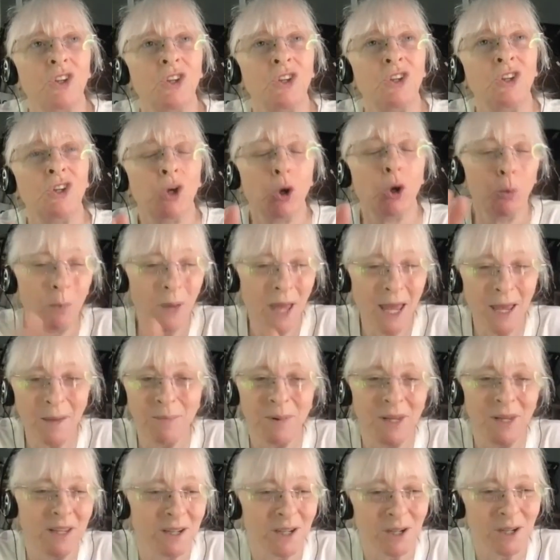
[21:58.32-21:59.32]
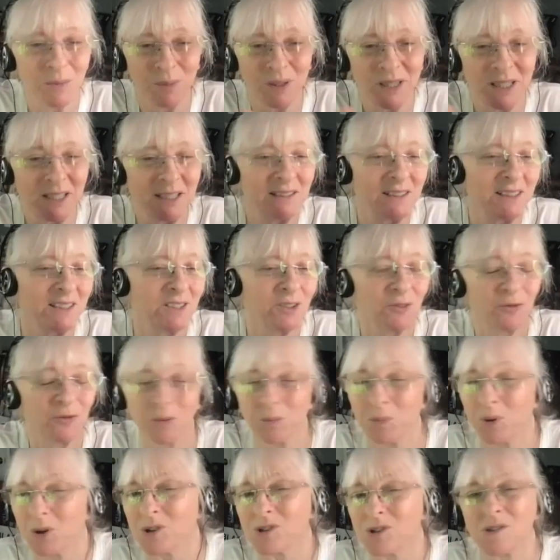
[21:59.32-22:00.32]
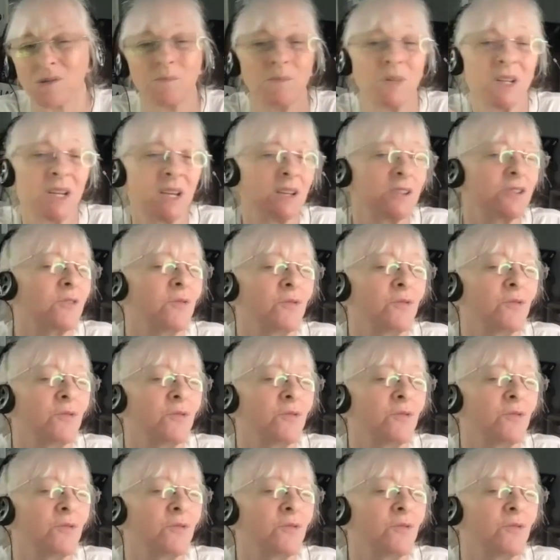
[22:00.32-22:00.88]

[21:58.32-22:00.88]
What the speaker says: you may be a completely different person because